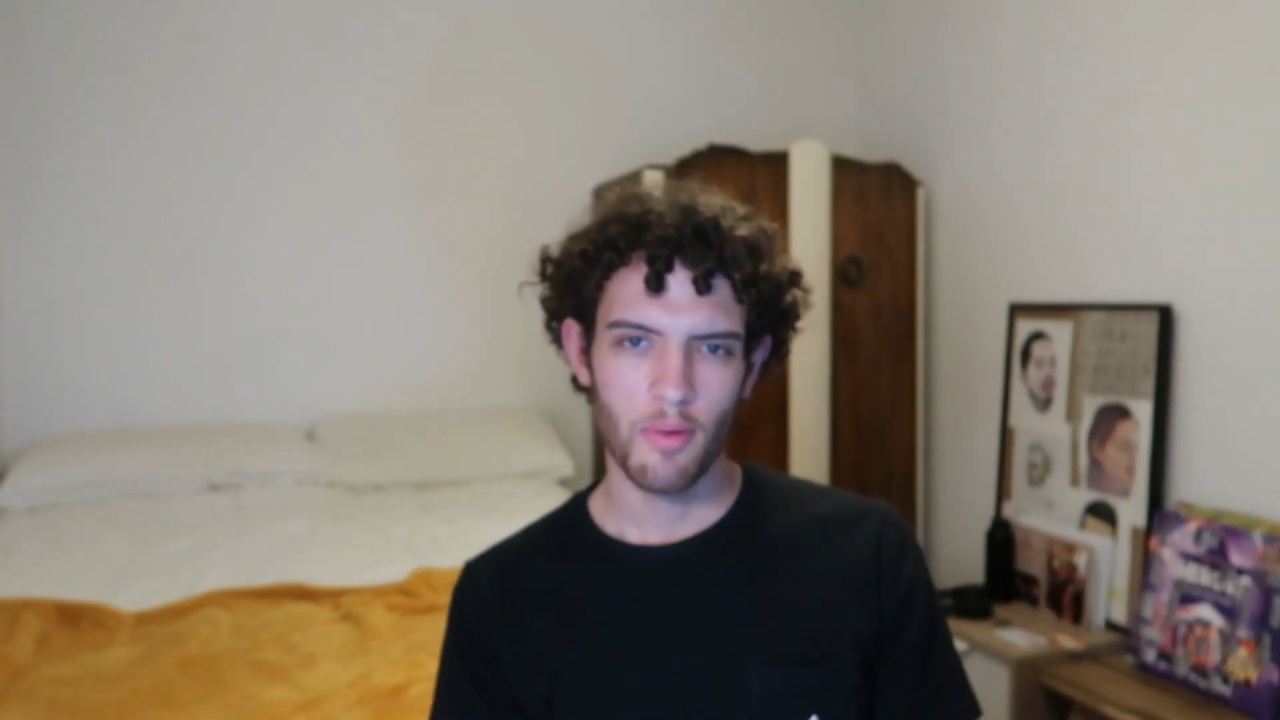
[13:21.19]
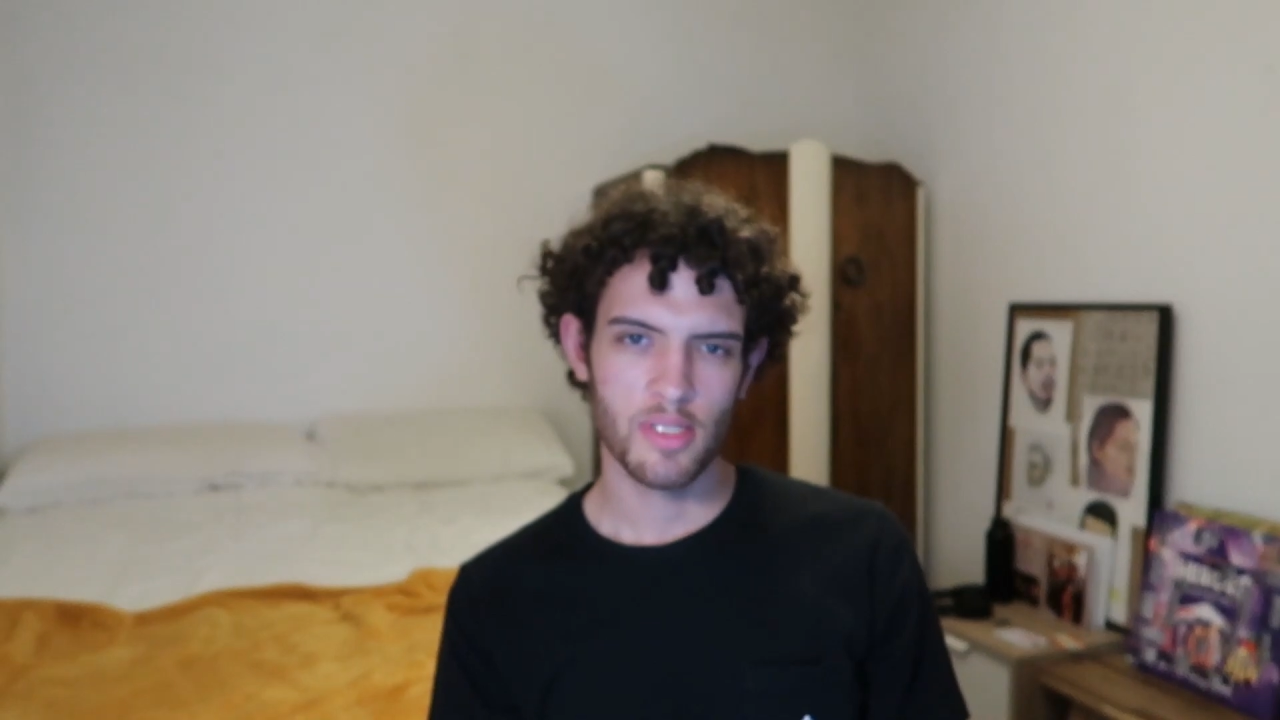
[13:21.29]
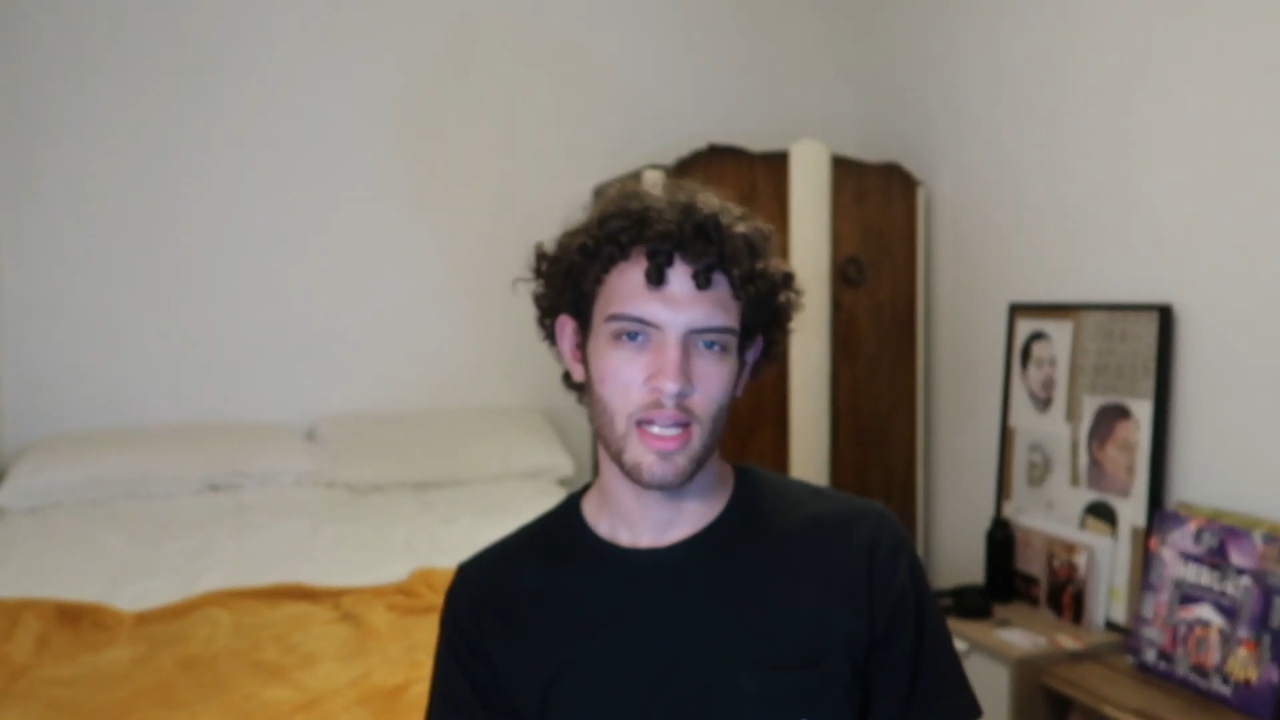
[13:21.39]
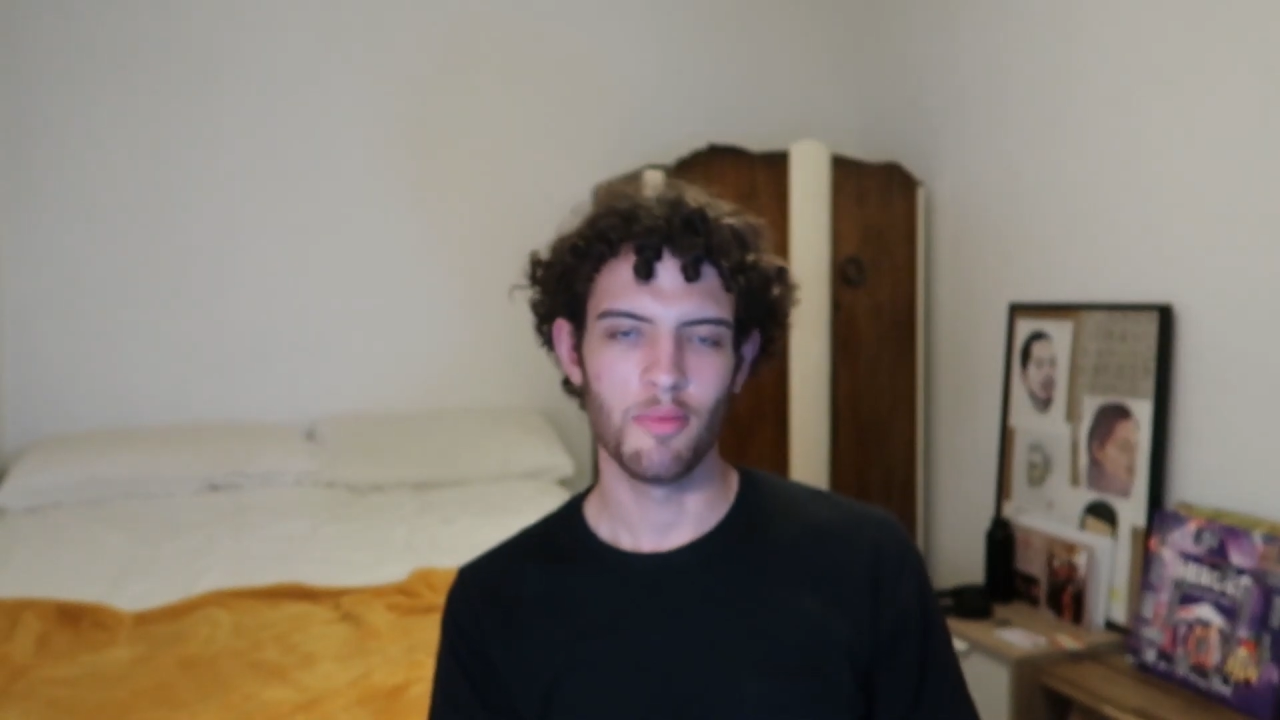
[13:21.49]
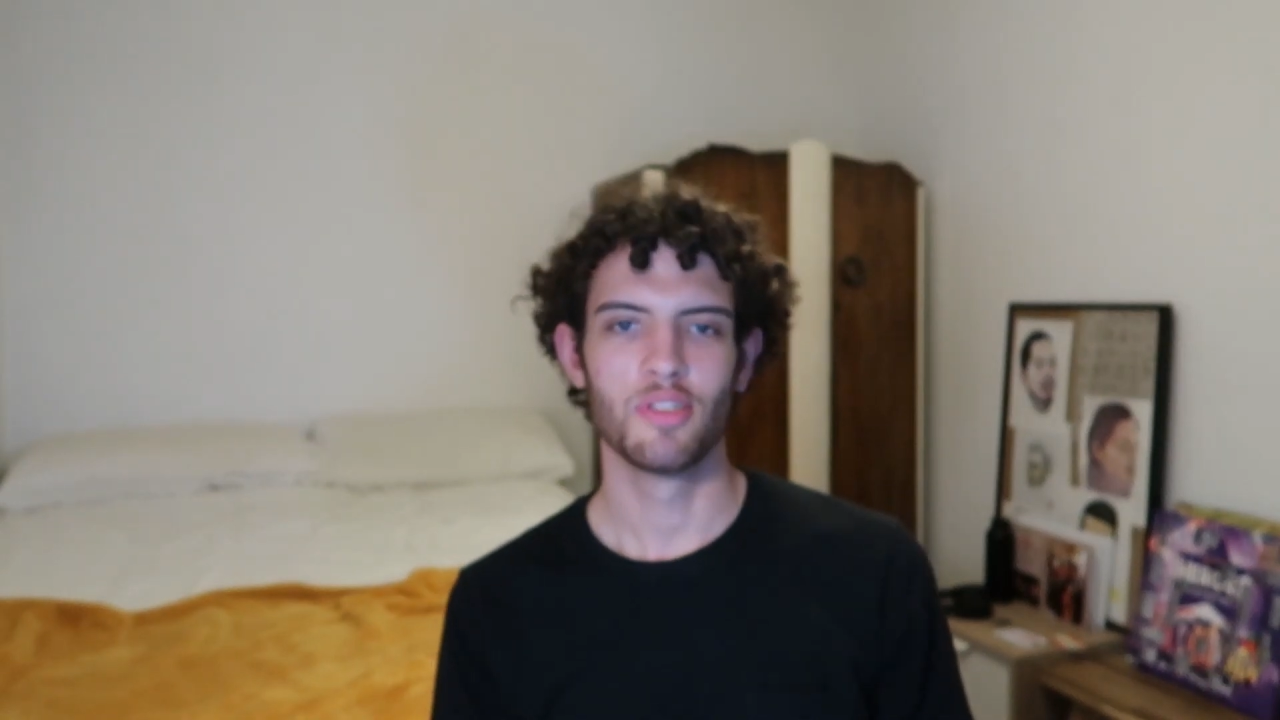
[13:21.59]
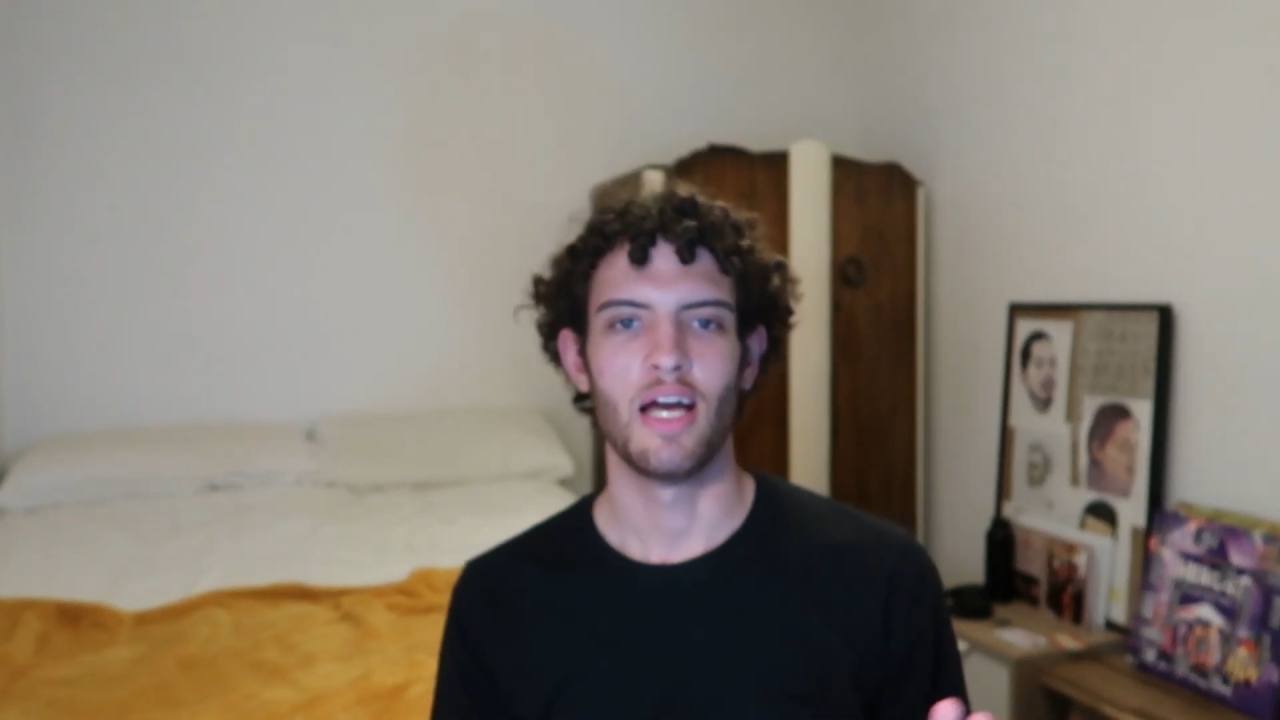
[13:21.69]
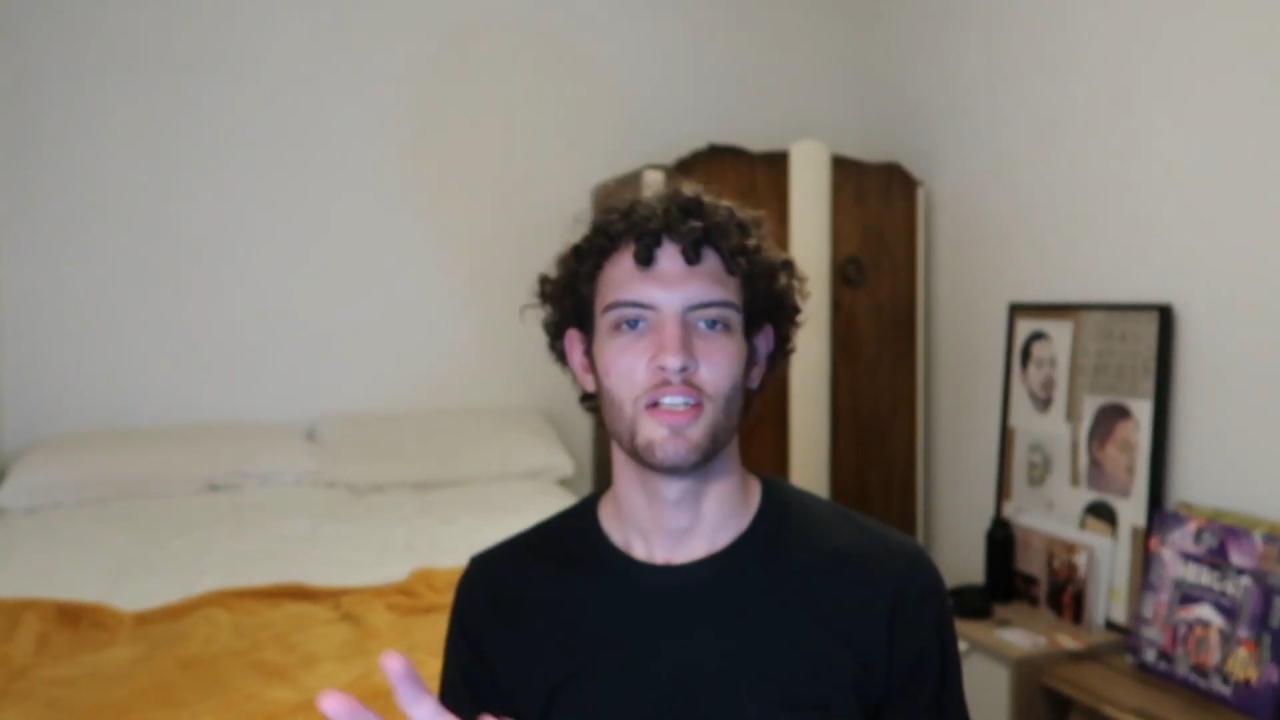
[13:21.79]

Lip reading: I wasn't able to